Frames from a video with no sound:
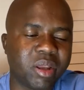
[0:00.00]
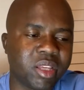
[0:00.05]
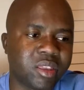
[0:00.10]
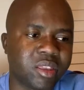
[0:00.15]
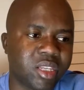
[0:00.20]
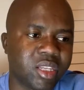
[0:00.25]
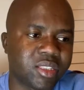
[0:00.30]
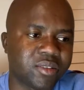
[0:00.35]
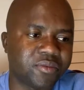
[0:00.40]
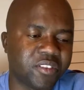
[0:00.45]

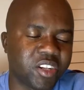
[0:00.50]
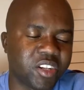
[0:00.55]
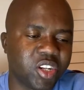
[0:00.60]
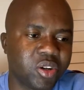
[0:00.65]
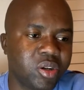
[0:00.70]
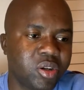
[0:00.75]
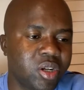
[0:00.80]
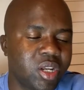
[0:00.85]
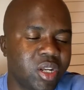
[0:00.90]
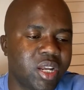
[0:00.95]
this
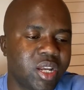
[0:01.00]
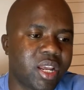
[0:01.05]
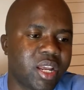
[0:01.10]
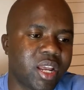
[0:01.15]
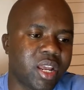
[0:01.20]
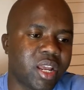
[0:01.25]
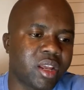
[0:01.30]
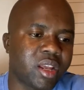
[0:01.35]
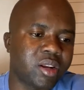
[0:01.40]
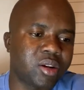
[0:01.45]
video,
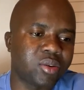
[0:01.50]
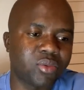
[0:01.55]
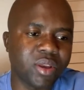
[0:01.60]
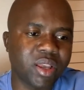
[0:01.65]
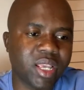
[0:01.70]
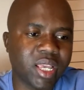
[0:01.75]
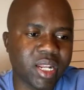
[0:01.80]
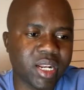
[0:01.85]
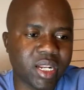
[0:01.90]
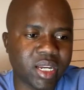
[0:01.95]
and
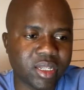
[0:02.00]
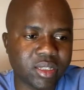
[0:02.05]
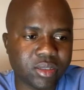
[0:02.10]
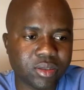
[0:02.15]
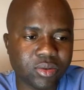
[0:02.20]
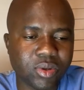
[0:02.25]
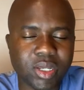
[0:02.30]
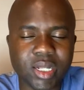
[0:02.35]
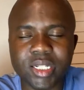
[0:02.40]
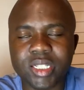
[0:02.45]
we
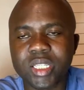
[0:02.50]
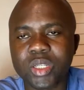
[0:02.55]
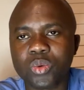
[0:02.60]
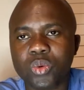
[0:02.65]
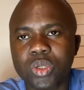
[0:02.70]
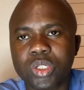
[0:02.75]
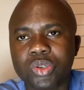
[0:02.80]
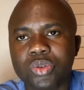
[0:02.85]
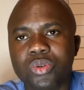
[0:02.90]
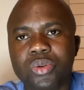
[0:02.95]
can see
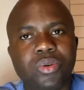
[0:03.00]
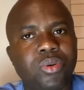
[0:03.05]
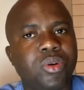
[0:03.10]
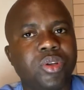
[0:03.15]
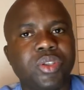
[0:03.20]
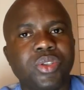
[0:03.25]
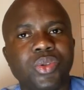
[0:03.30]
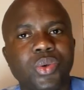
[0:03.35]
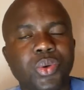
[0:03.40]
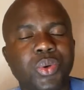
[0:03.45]
what to do.
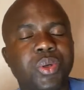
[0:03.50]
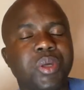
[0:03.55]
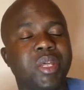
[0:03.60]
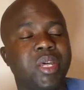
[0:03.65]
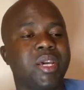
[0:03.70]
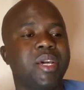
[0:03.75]
So